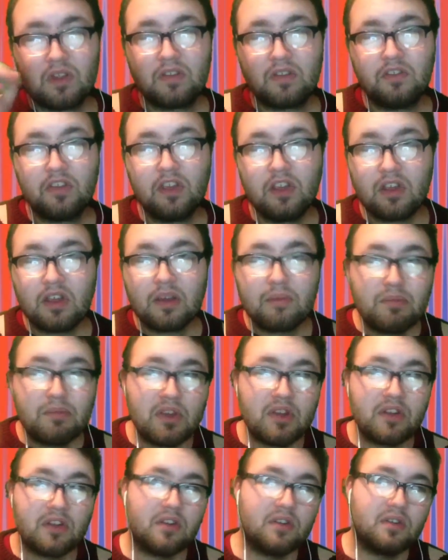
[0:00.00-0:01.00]
to your
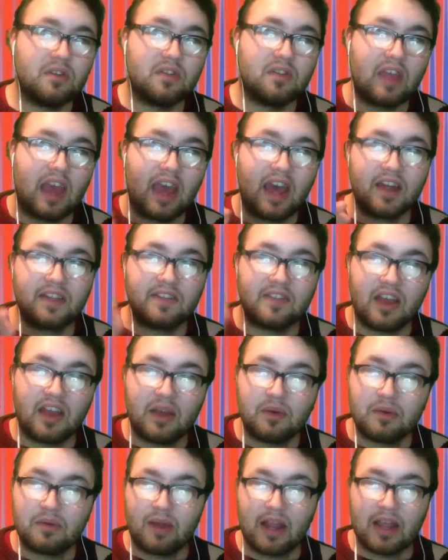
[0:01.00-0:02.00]
computer, that
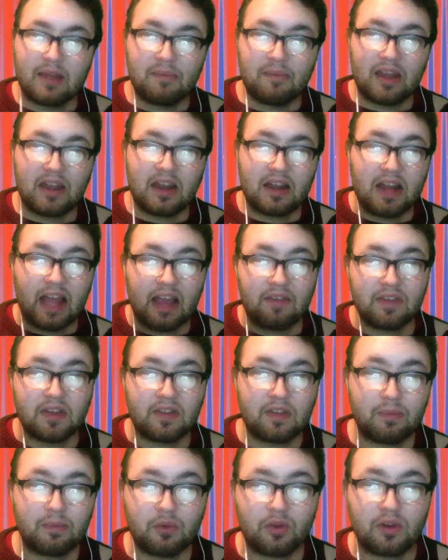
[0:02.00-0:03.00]
I would recommend on having
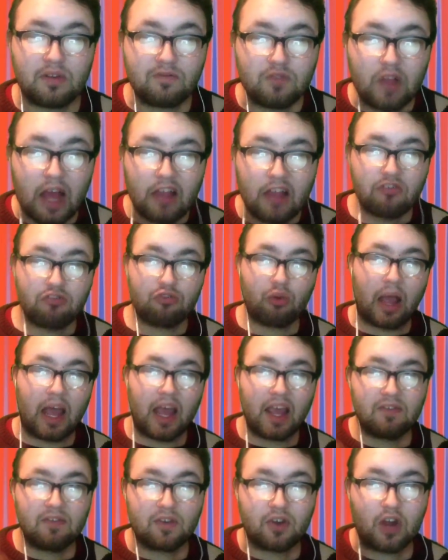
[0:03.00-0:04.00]
some sort of flash
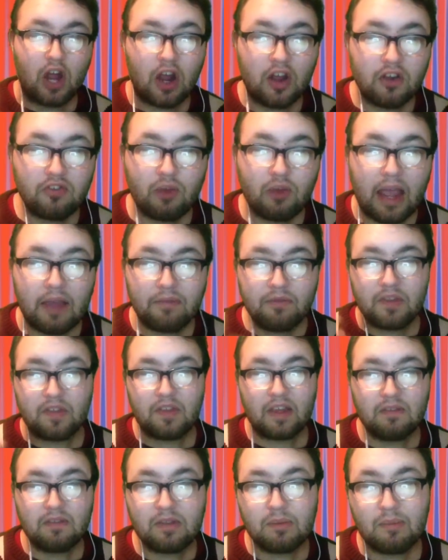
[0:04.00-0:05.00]
drive or hard drive to
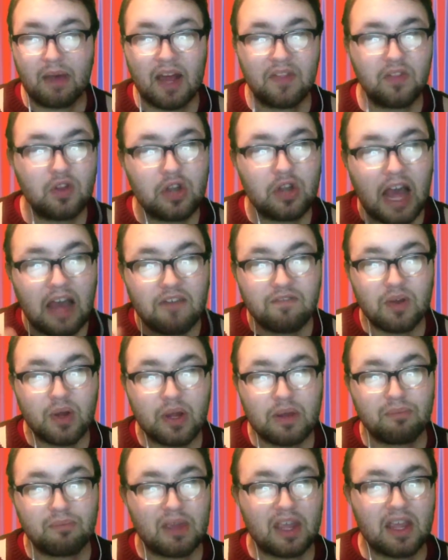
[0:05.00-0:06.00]
save them on. They're not
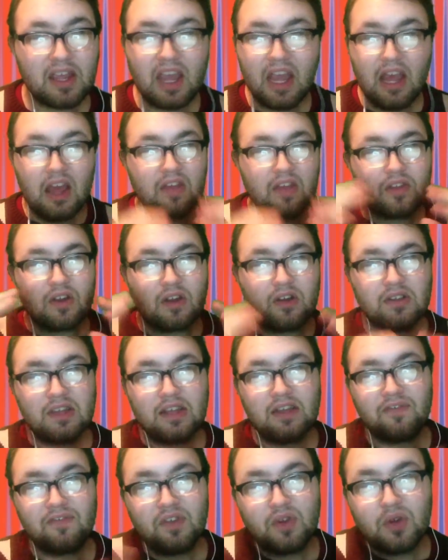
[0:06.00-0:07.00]
very big. They're only
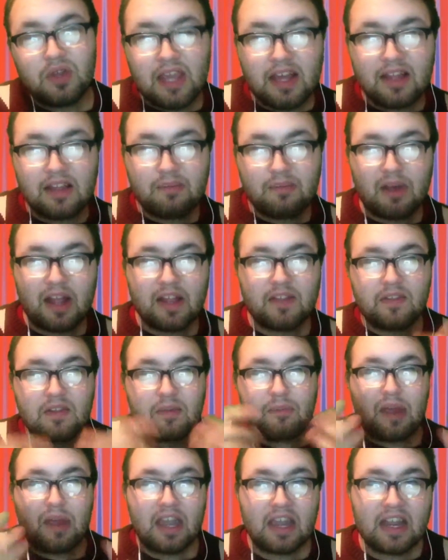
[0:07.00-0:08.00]
a few kilobytes,
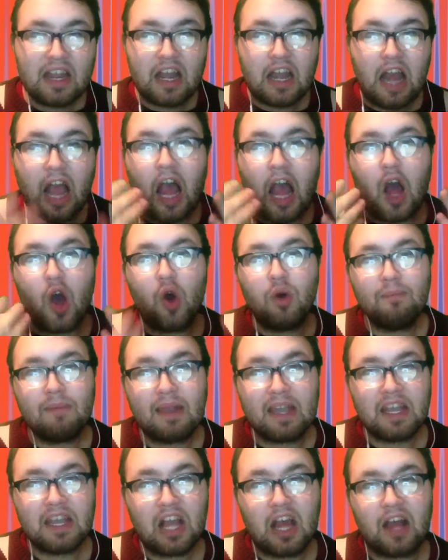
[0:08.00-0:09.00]
depending on how
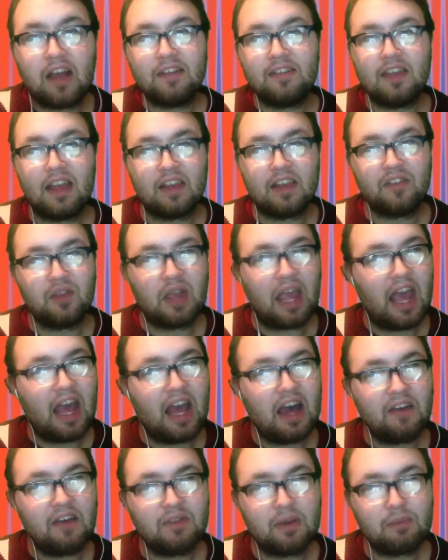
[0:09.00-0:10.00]
many contacts you
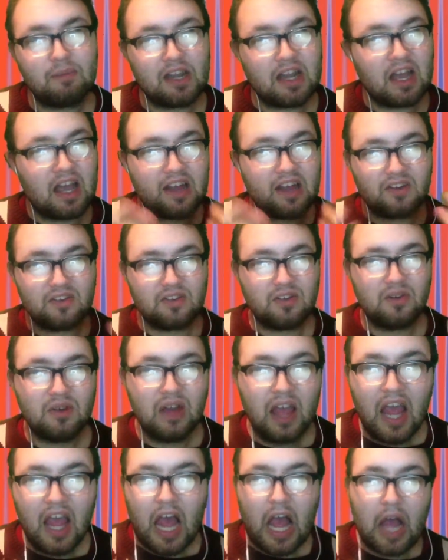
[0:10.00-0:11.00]
have. I mean, I don't know
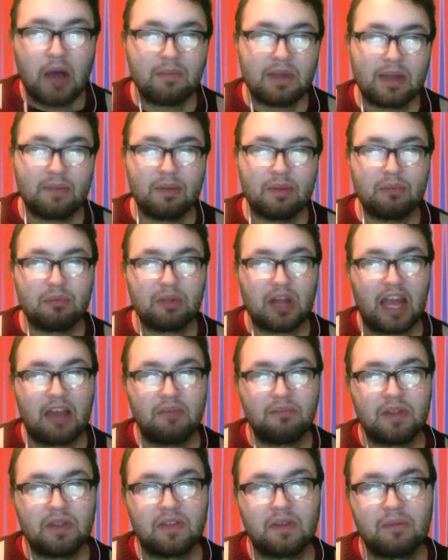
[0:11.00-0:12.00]
how many people
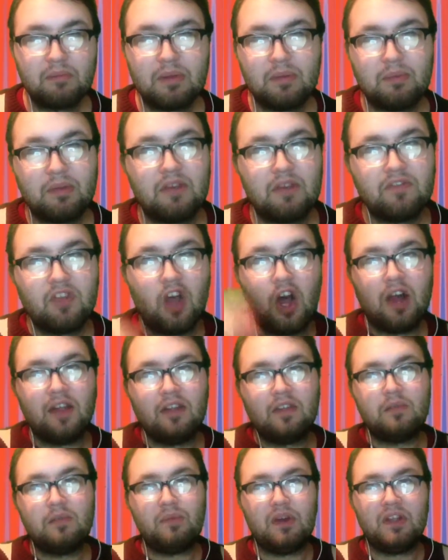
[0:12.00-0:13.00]
have, but some people have
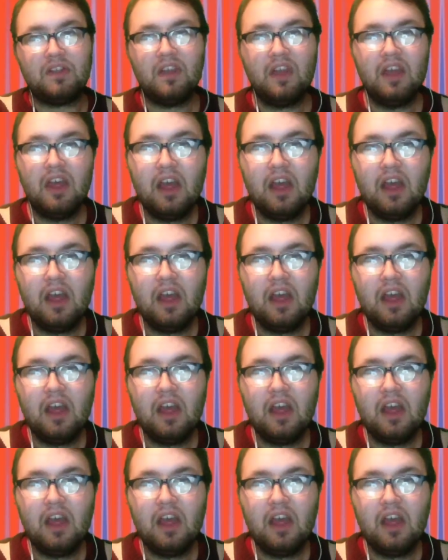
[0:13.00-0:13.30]
tons. But